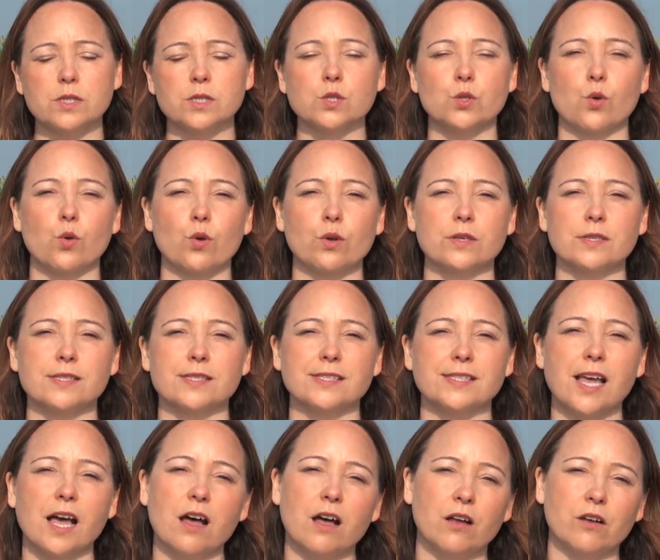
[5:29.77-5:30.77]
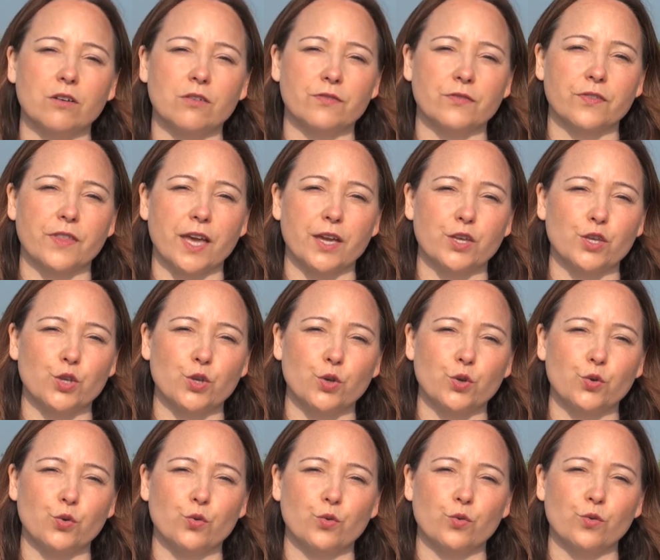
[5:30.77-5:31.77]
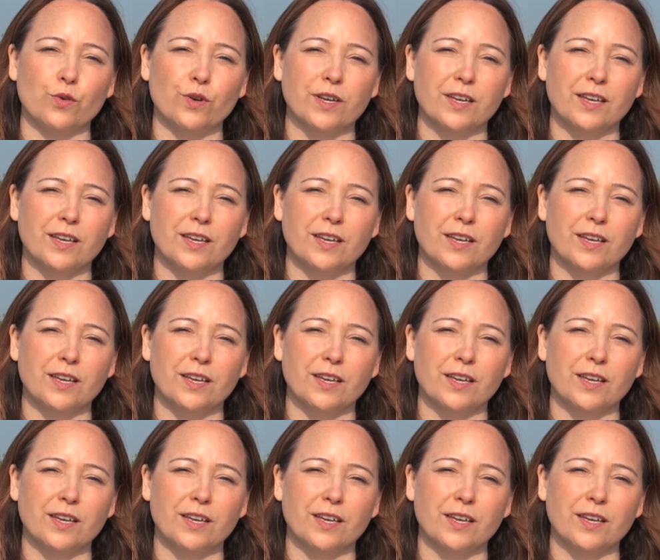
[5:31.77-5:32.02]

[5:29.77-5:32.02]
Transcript: soul self that you